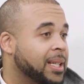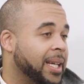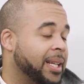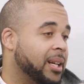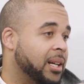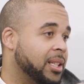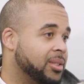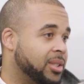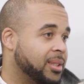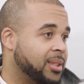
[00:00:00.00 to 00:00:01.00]
And
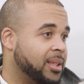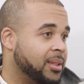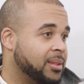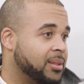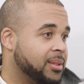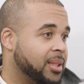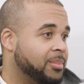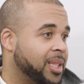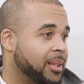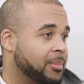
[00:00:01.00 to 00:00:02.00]
just to
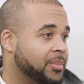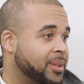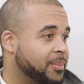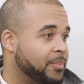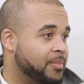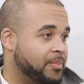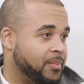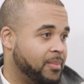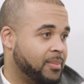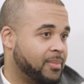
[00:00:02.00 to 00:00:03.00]
sometimes
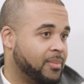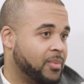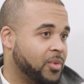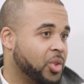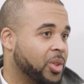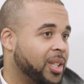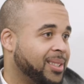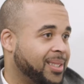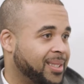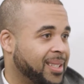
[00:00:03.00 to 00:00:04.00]

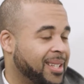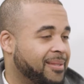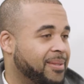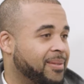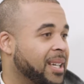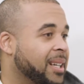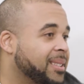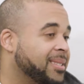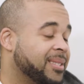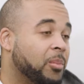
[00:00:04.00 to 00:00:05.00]
trust and have
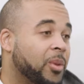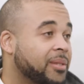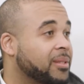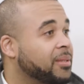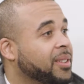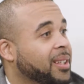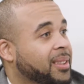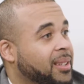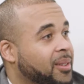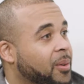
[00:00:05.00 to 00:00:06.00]
somewhat of a
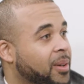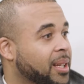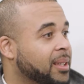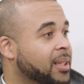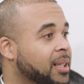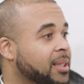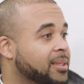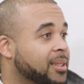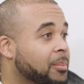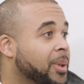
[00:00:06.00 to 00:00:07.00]
faith in knowing that
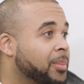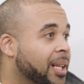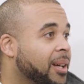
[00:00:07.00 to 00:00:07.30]
some people